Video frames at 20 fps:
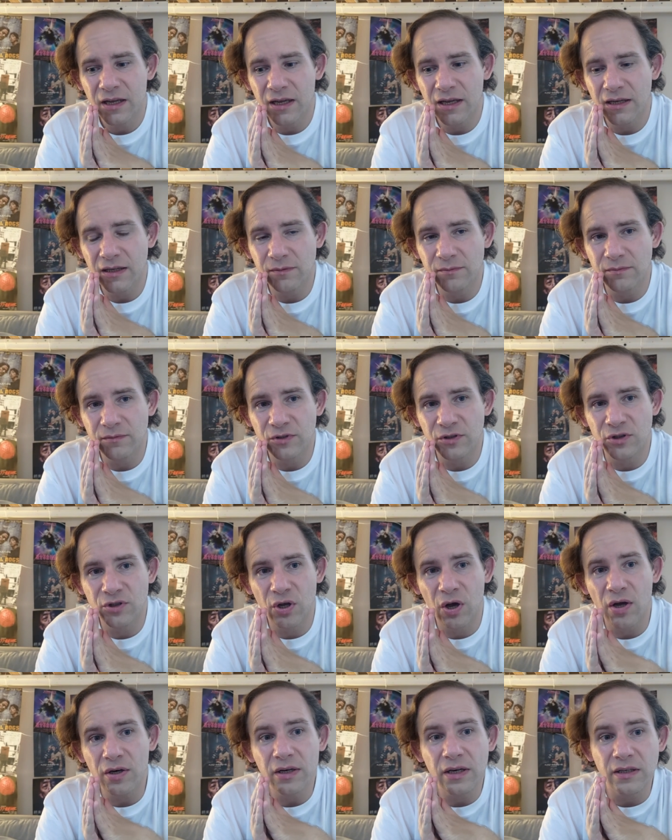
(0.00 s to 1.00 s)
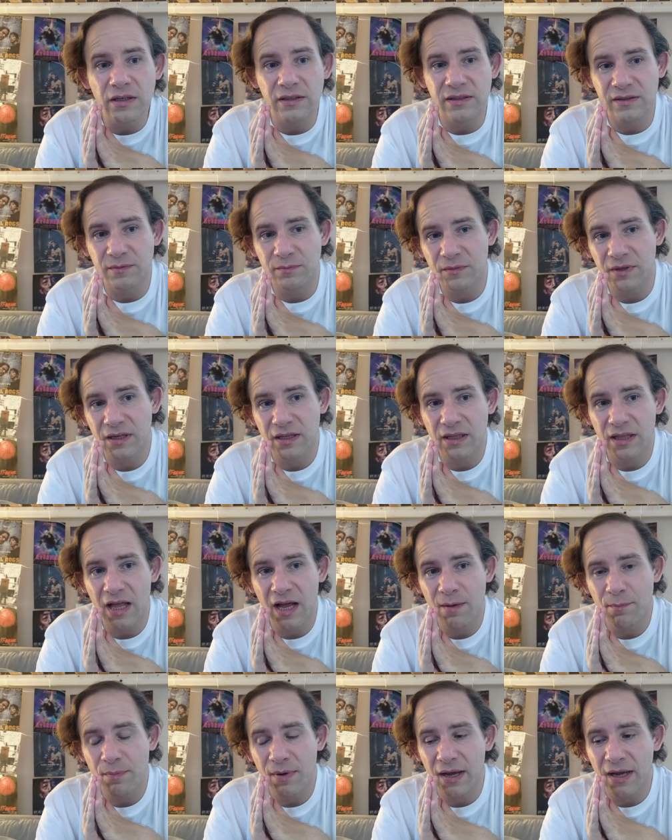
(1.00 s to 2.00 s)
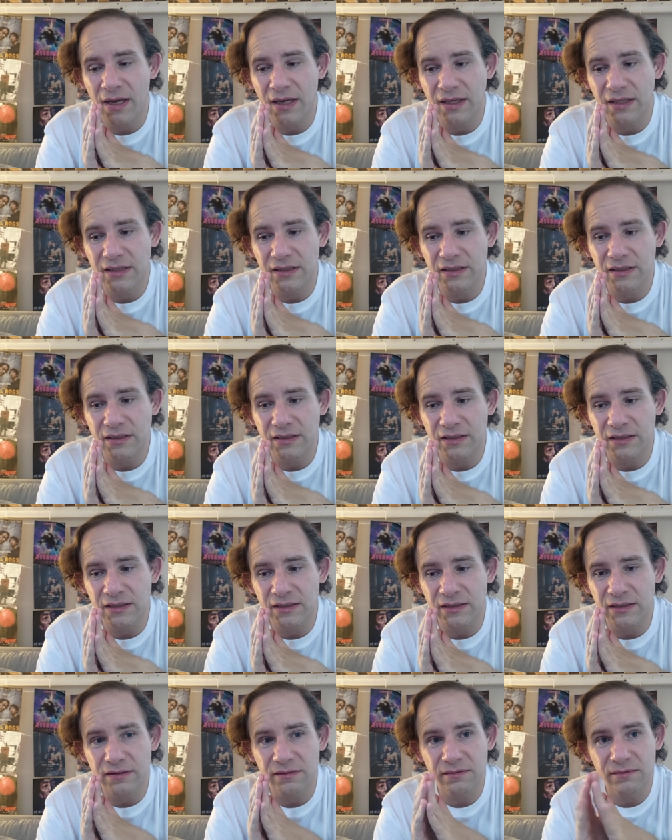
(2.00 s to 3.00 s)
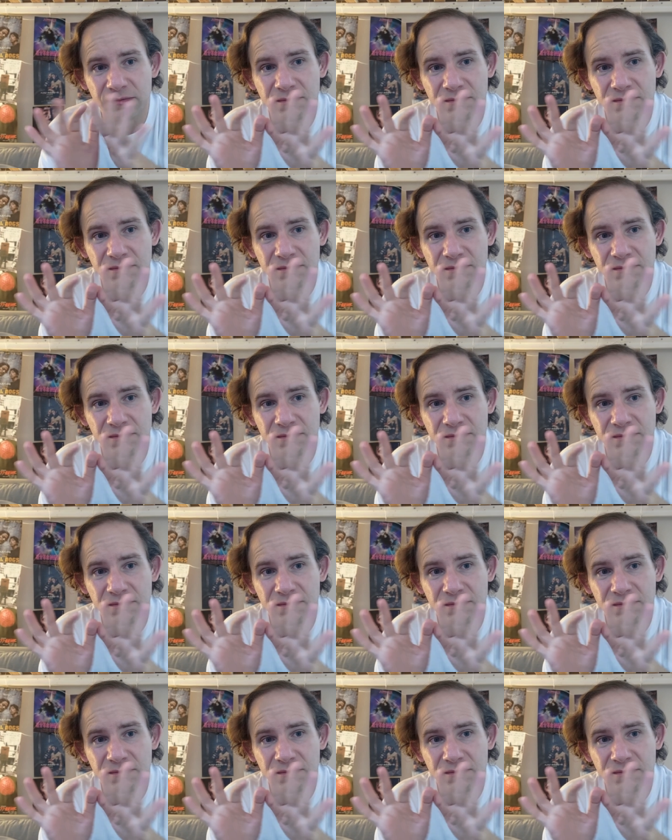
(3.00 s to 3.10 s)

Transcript: um, journalism club and uh,